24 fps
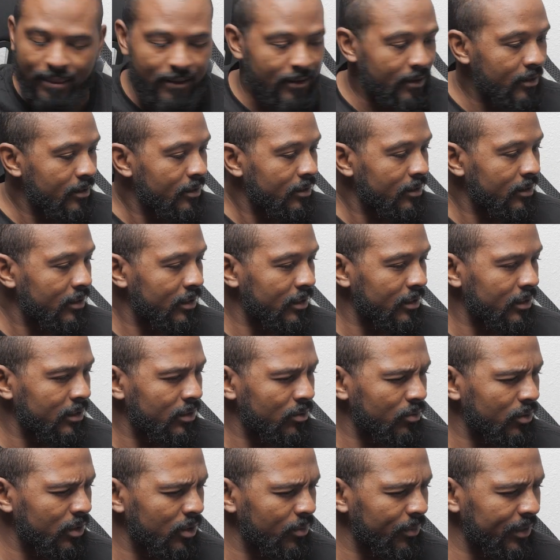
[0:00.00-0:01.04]
All right, and
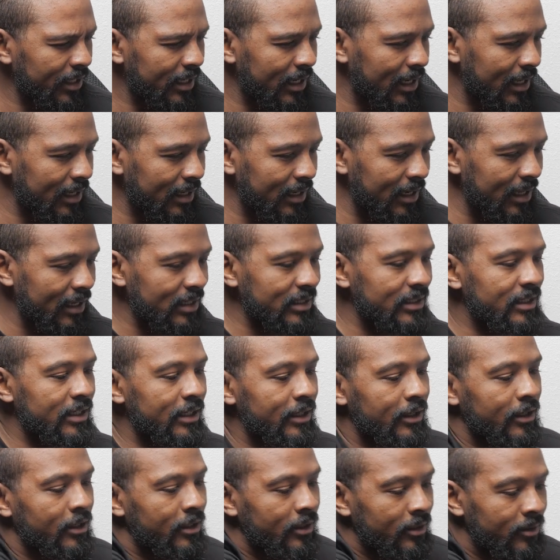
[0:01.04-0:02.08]
then what do we got next
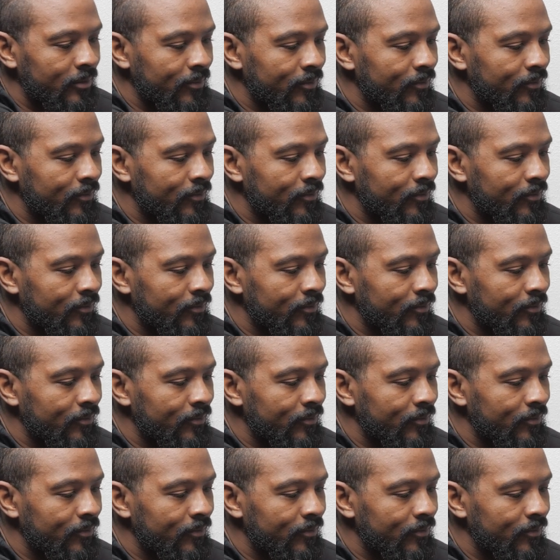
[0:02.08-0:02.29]
here?